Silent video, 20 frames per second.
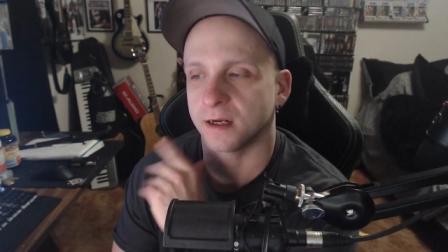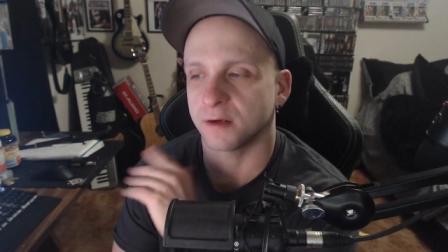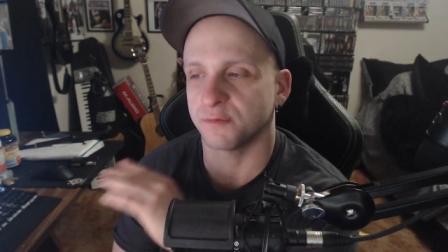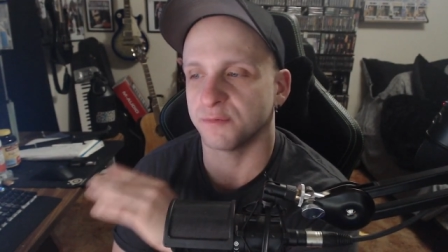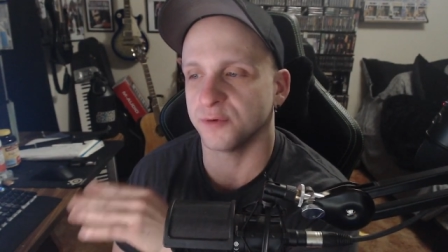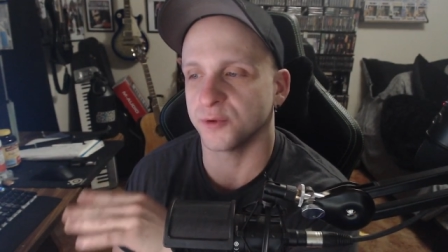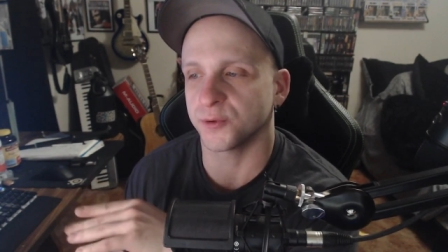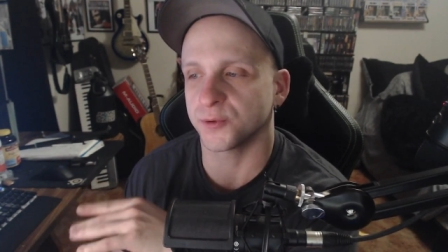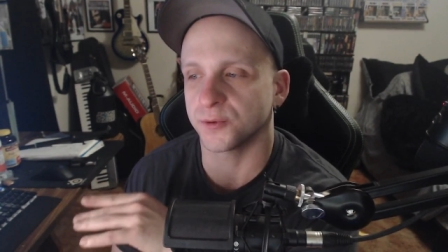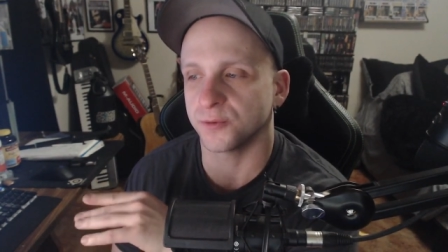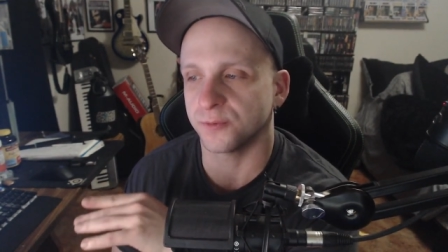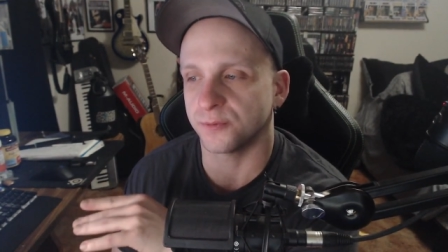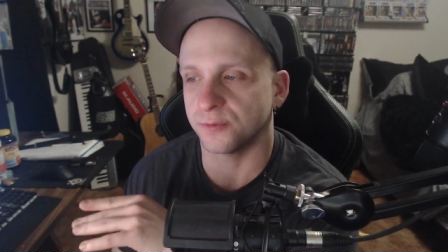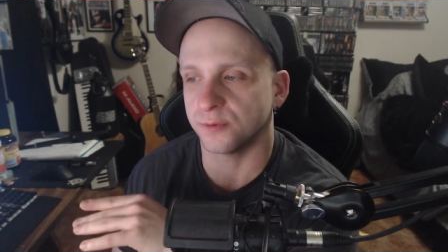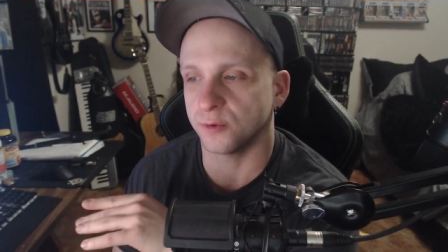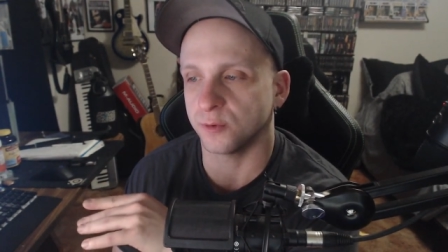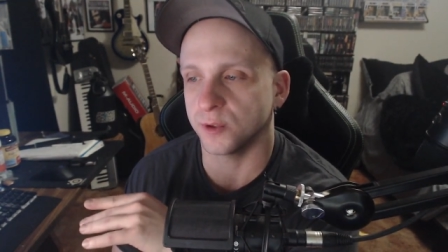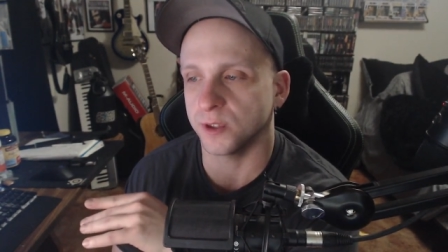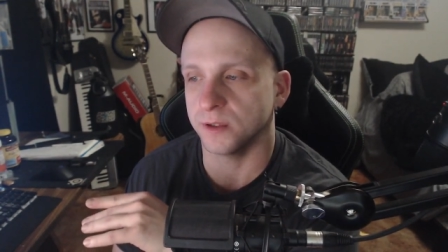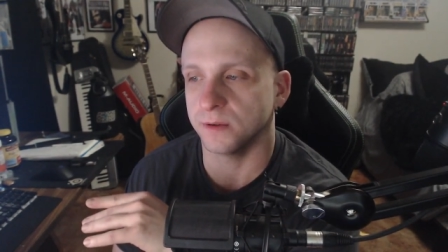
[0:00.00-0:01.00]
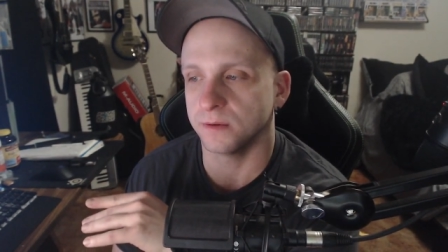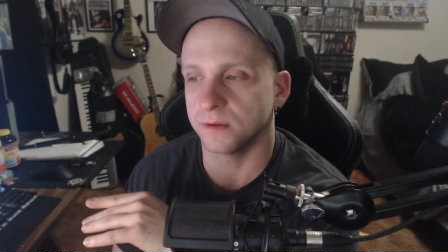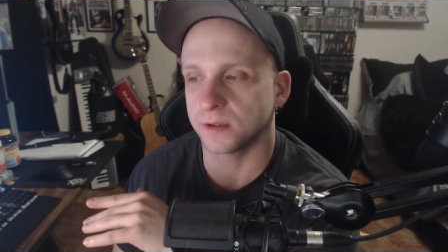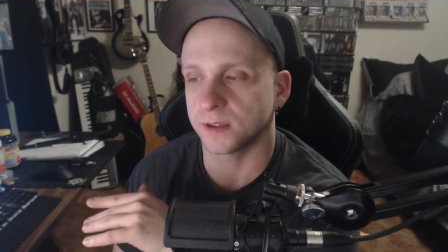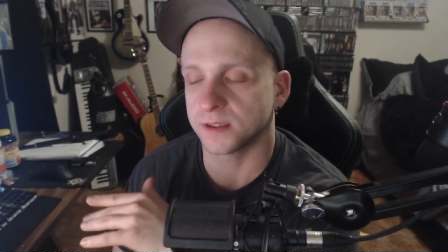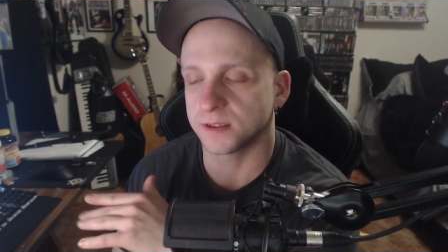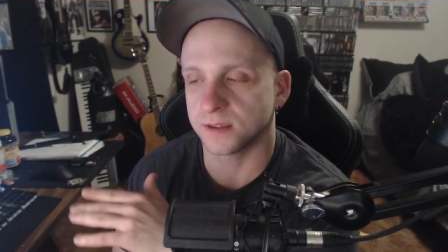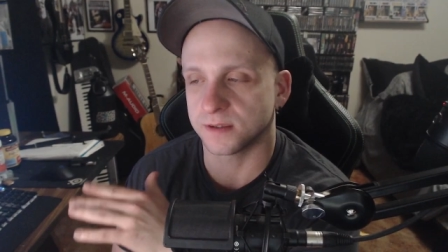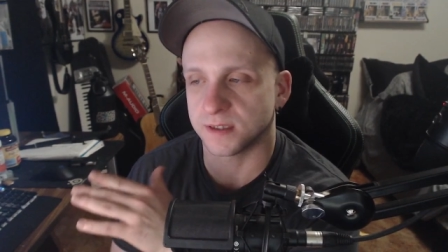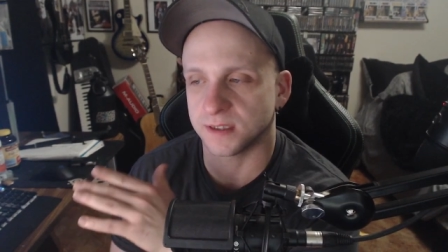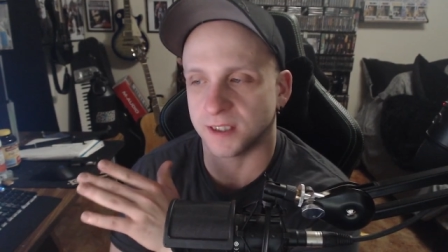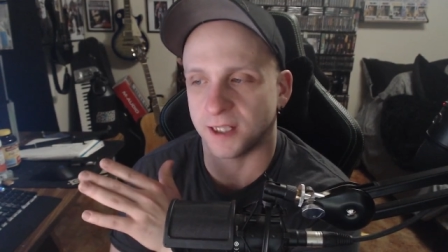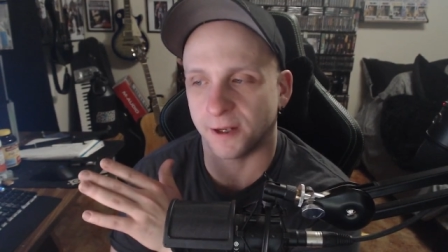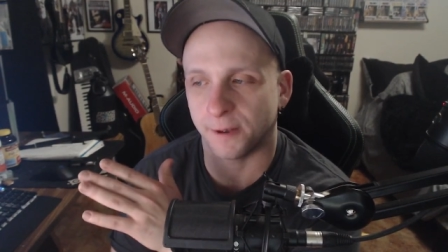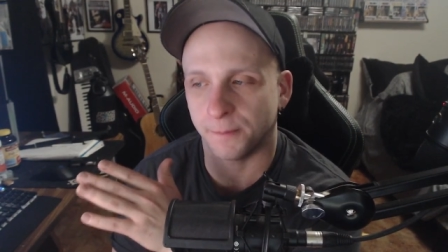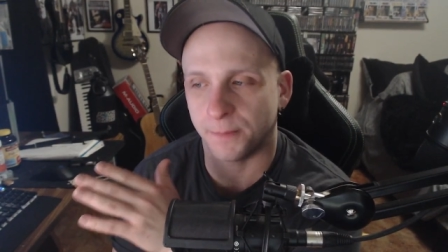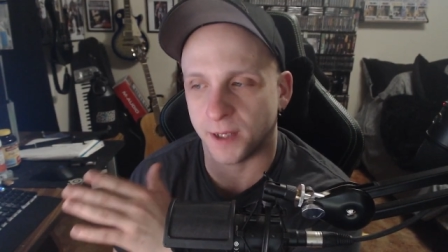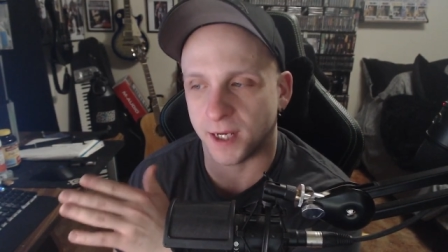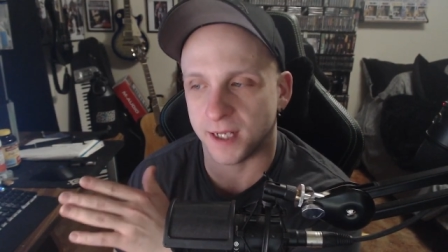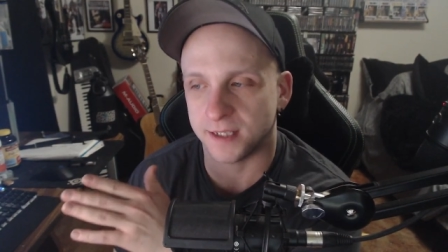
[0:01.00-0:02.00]
to filter through it cuz there's a lot
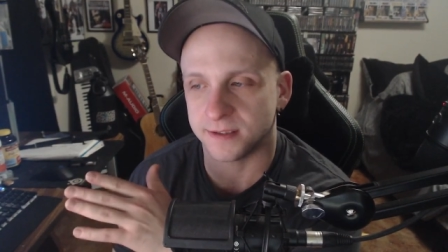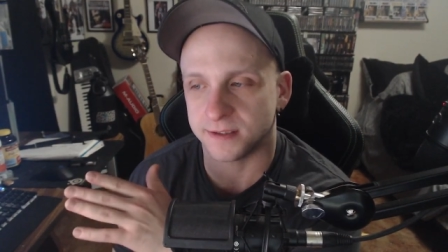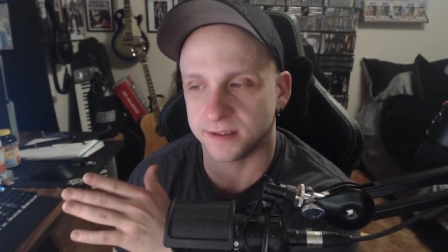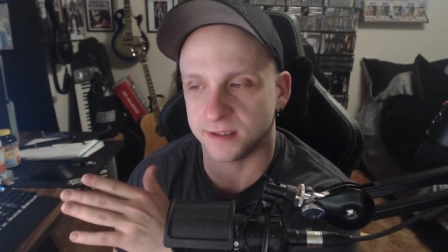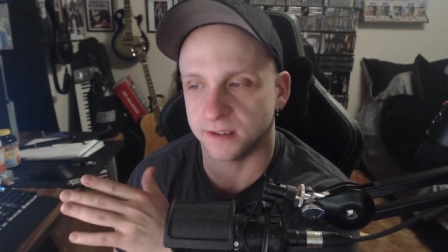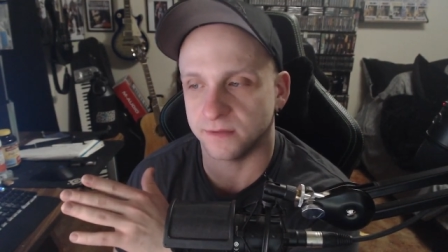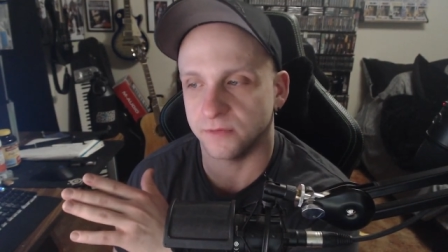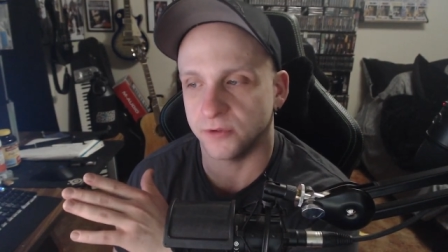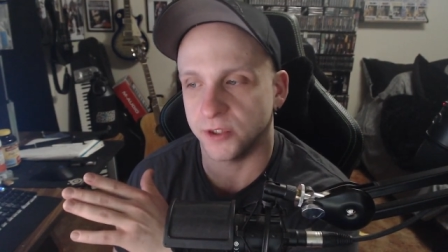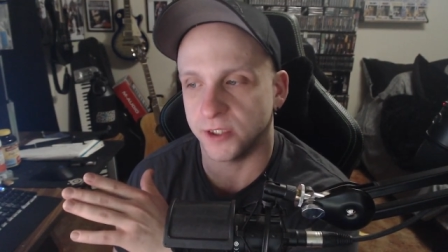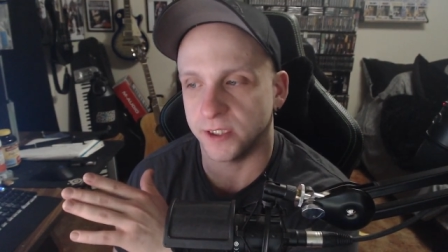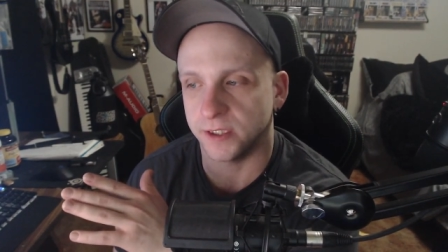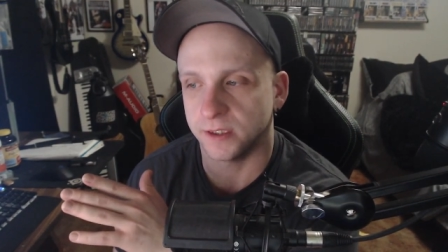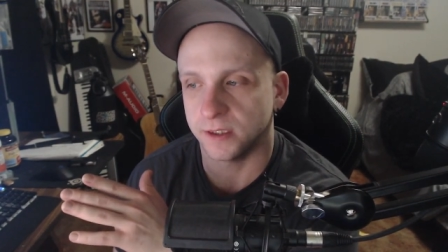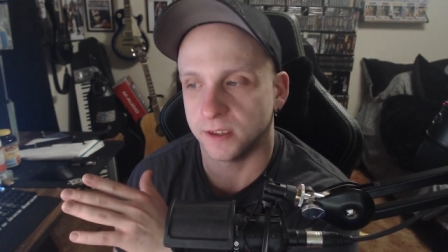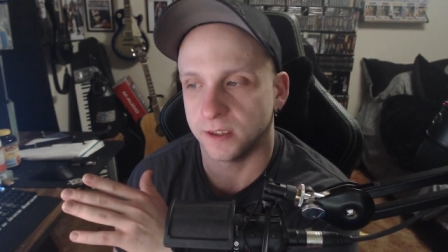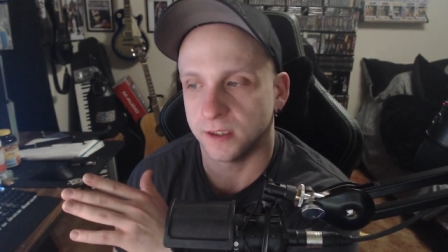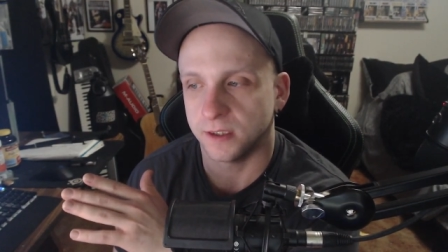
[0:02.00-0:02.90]
of positivity.